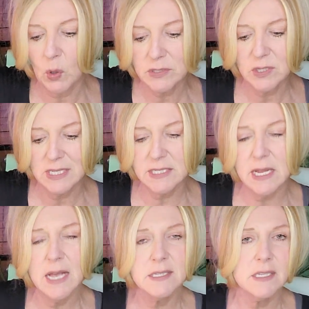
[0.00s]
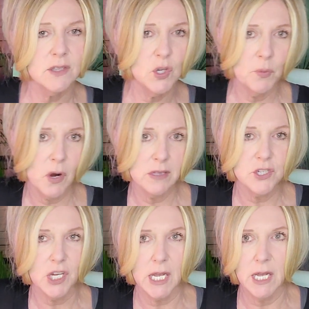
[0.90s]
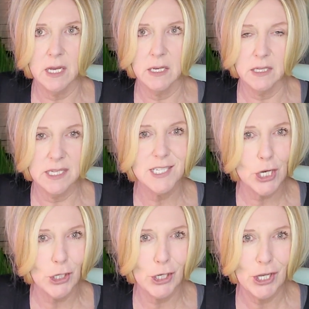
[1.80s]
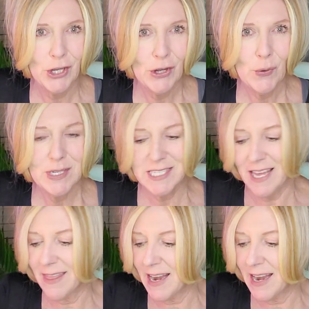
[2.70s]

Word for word: So let's ask the numerology, and let's take a look what uh,